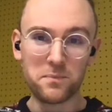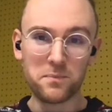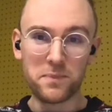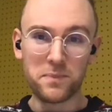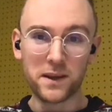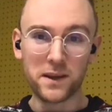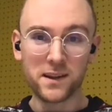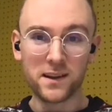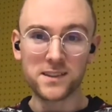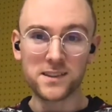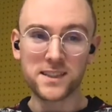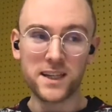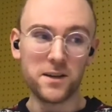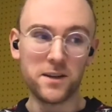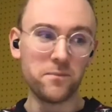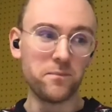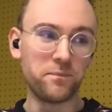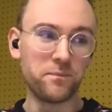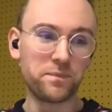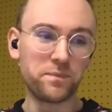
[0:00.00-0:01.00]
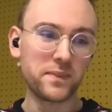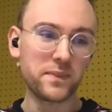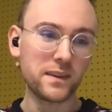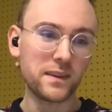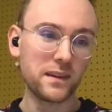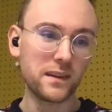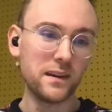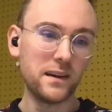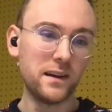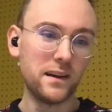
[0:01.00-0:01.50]
because um,
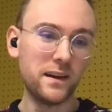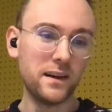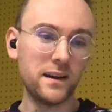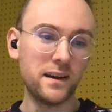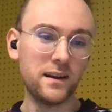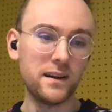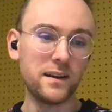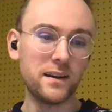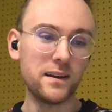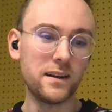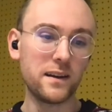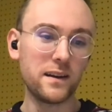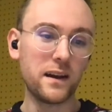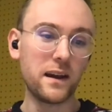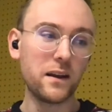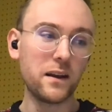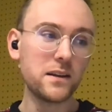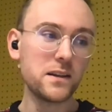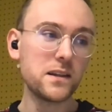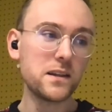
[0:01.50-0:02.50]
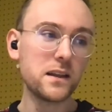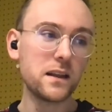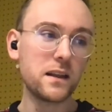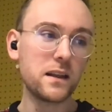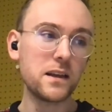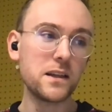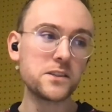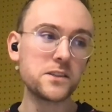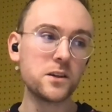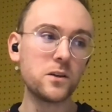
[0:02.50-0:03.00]
uh,
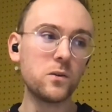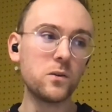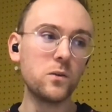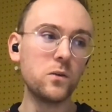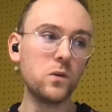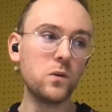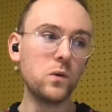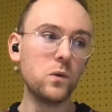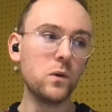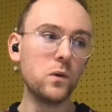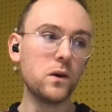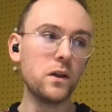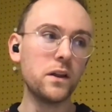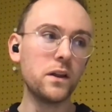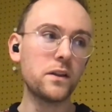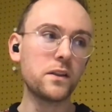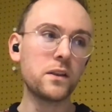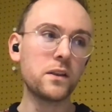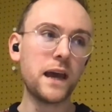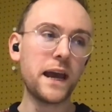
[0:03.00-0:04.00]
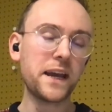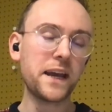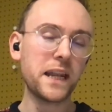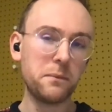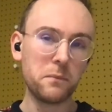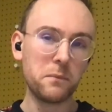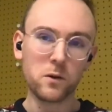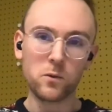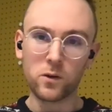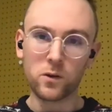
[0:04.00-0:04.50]
so the
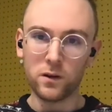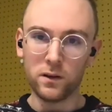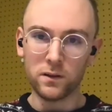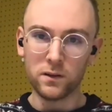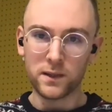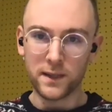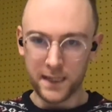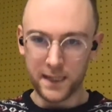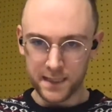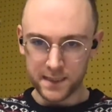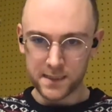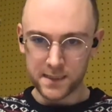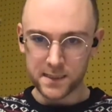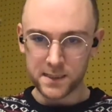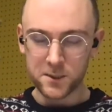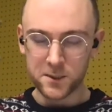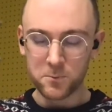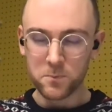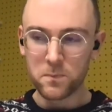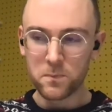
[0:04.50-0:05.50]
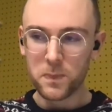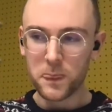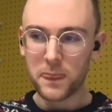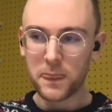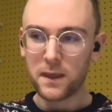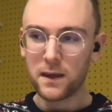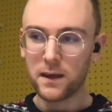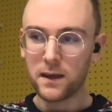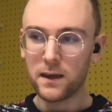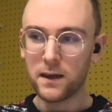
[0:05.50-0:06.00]
academic world is,
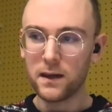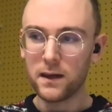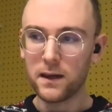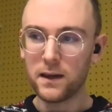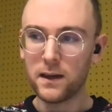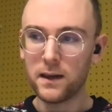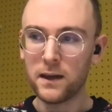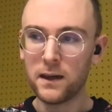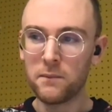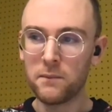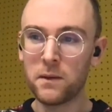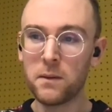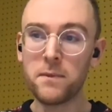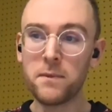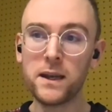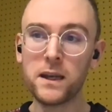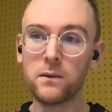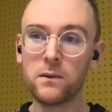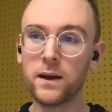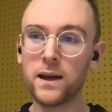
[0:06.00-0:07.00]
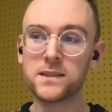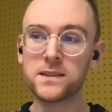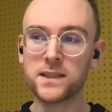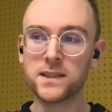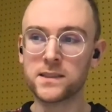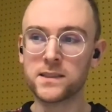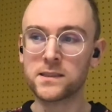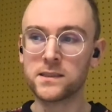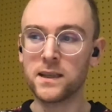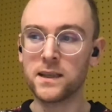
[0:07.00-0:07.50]
um, in many ways,
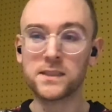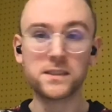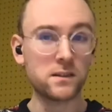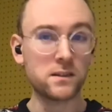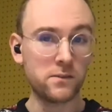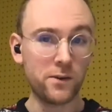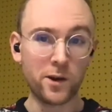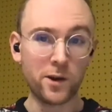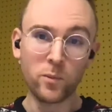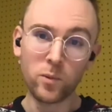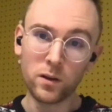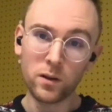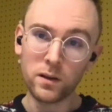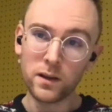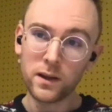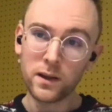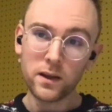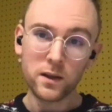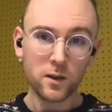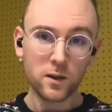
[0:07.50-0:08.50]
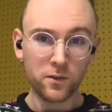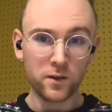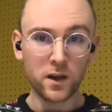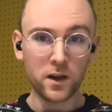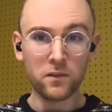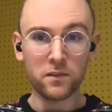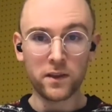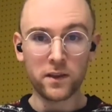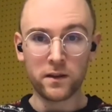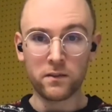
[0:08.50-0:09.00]
it's it's incredible. You have an
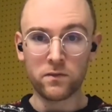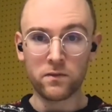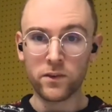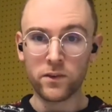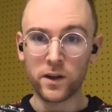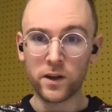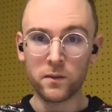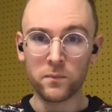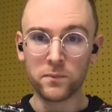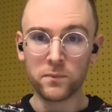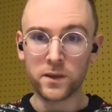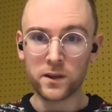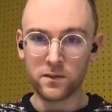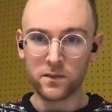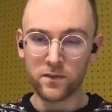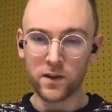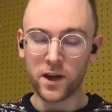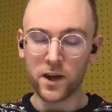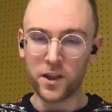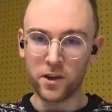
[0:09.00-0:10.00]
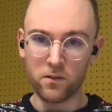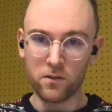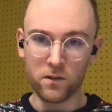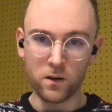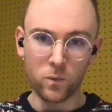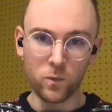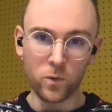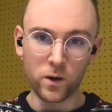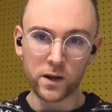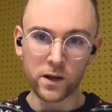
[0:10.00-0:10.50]
awful lot of freedom to define your own
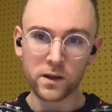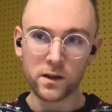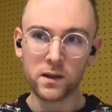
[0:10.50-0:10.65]
work.